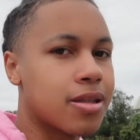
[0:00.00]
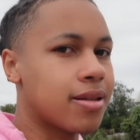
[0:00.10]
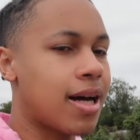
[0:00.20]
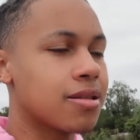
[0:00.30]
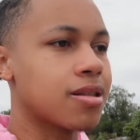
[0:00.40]
to
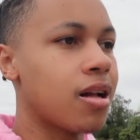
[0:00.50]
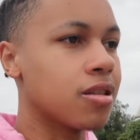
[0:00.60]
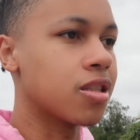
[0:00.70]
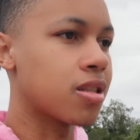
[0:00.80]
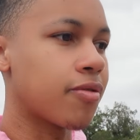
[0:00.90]

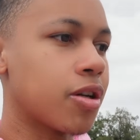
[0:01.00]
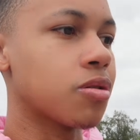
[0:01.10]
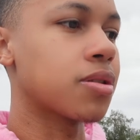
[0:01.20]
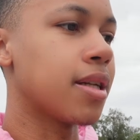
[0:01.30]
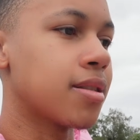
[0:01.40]
$1,000 just for
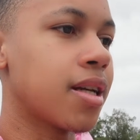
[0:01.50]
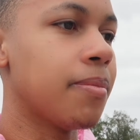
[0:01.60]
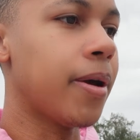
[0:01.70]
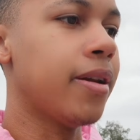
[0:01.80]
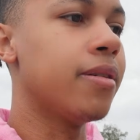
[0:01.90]
those things to get
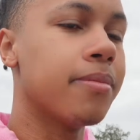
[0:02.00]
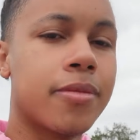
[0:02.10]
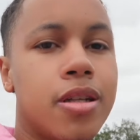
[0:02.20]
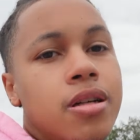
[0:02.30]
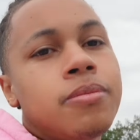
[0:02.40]
painted,
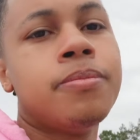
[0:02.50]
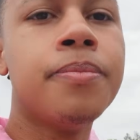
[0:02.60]
you know.